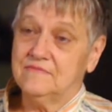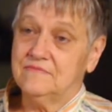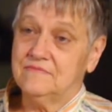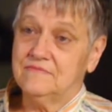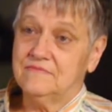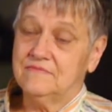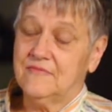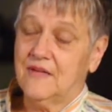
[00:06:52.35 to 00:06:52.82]

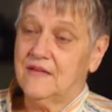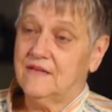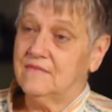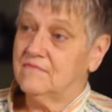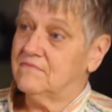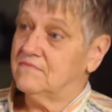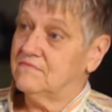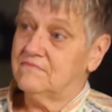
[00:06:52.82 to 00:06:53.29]
Right.
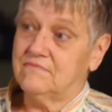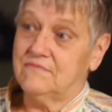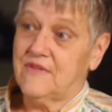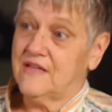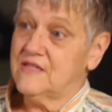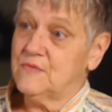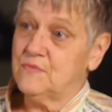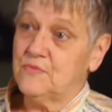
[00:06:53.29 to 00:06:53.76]
And
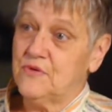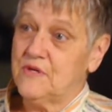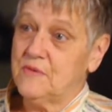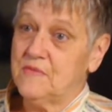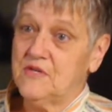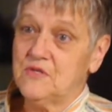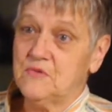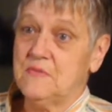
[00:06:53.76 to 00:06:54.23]
that's pretty
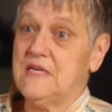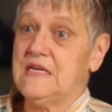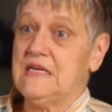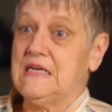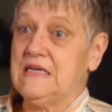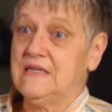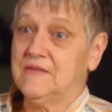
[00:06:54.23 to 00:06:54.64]
much me.